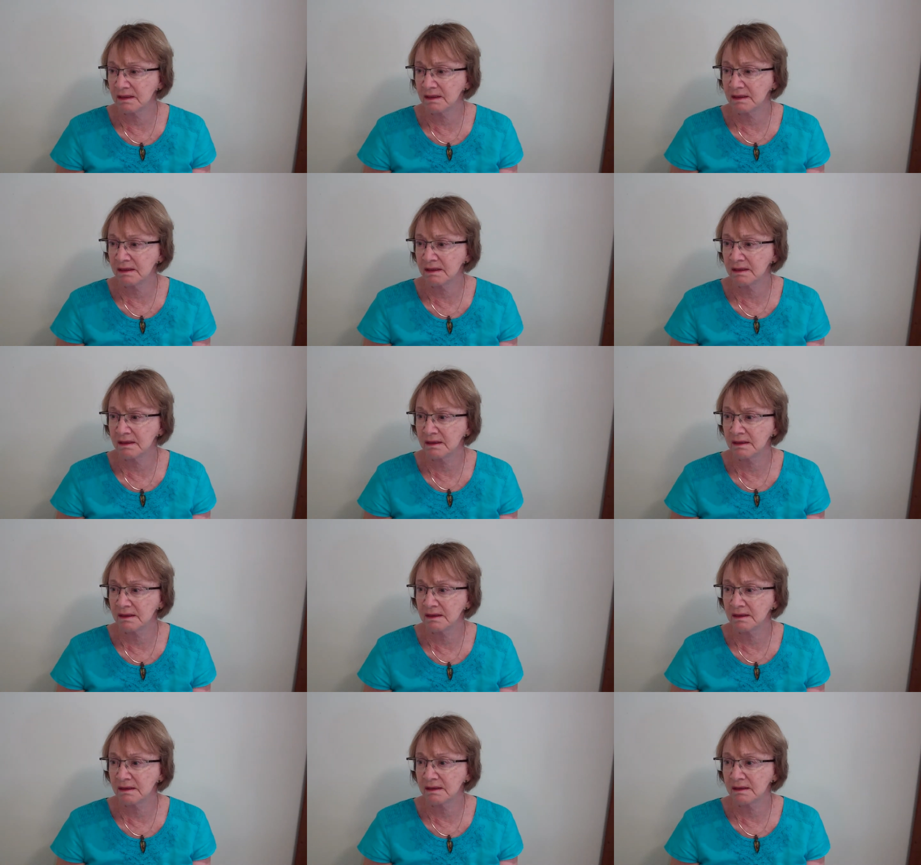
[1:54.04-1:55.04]

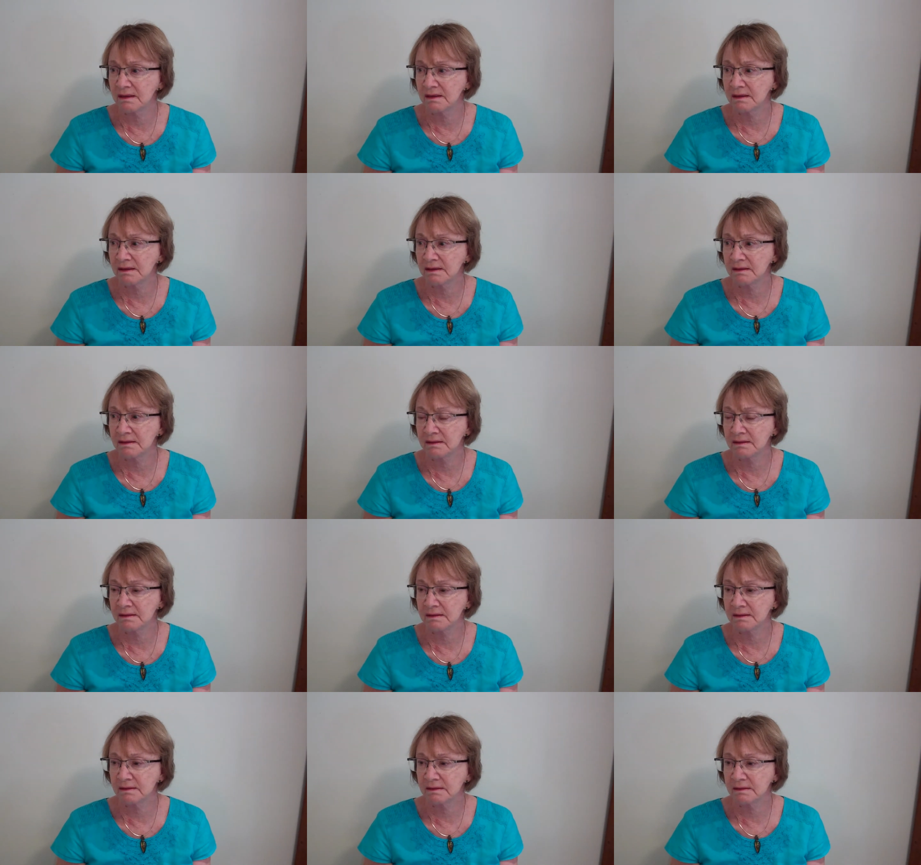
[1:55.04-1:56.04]

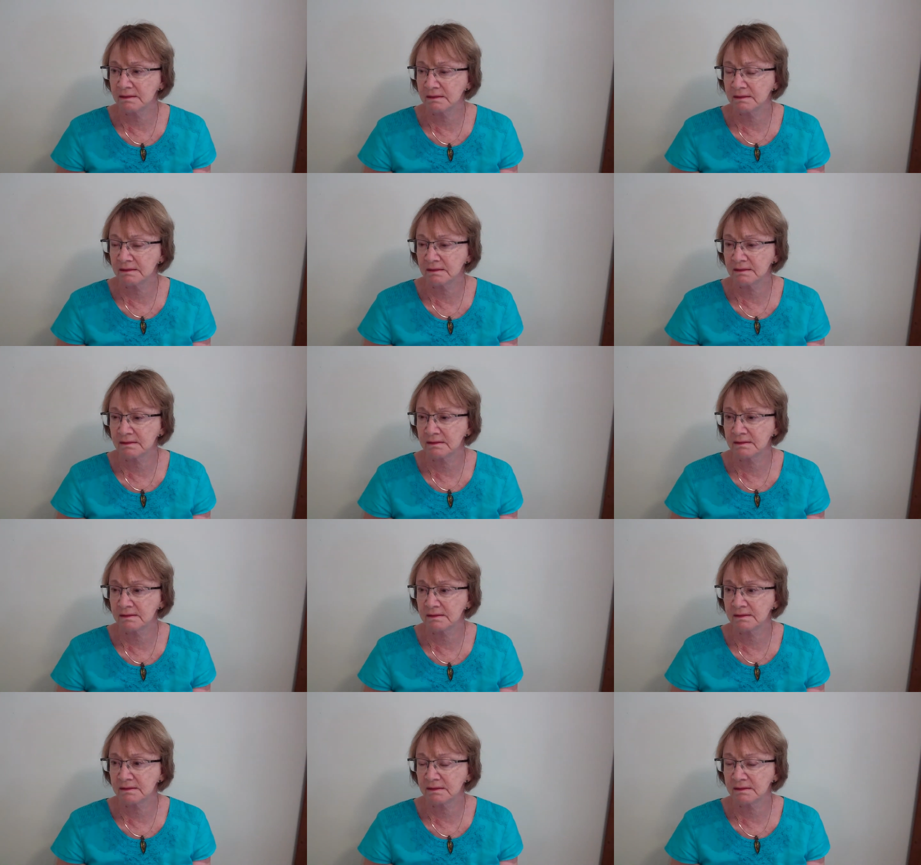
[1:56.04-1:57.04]

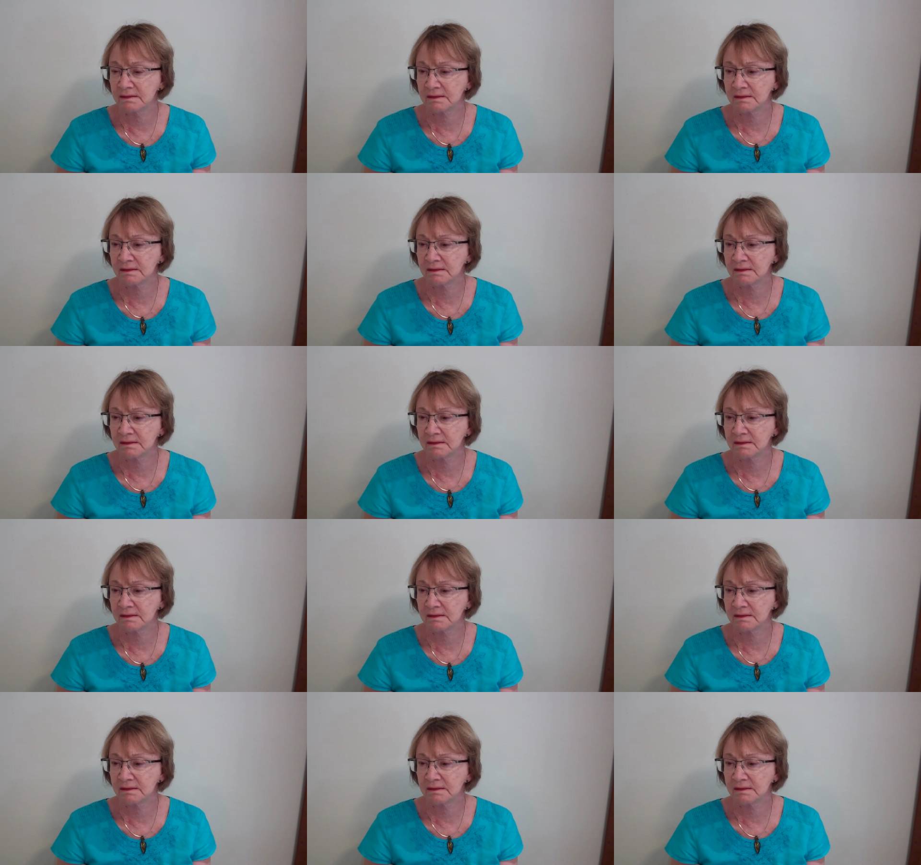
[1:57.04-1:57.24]
Nothing is said.